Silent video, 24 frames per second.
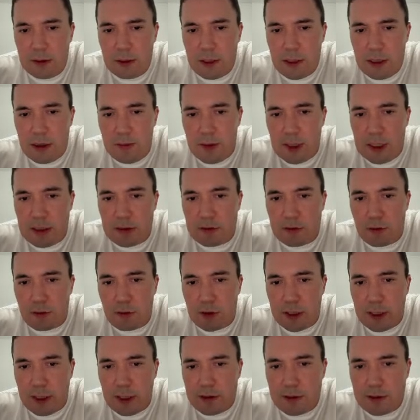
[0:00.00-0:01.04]
immediate or
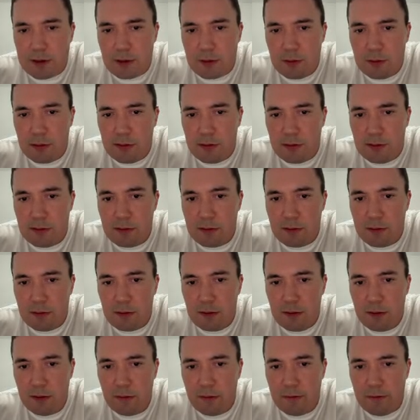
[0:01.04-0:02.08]
cancel,
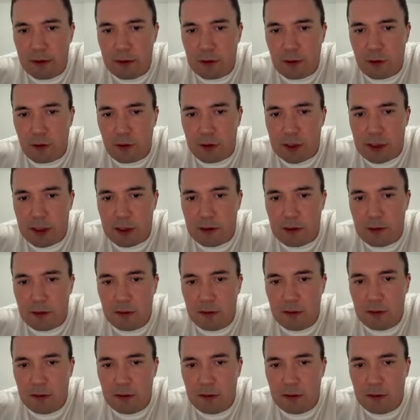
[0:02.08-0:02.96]
fill or kill.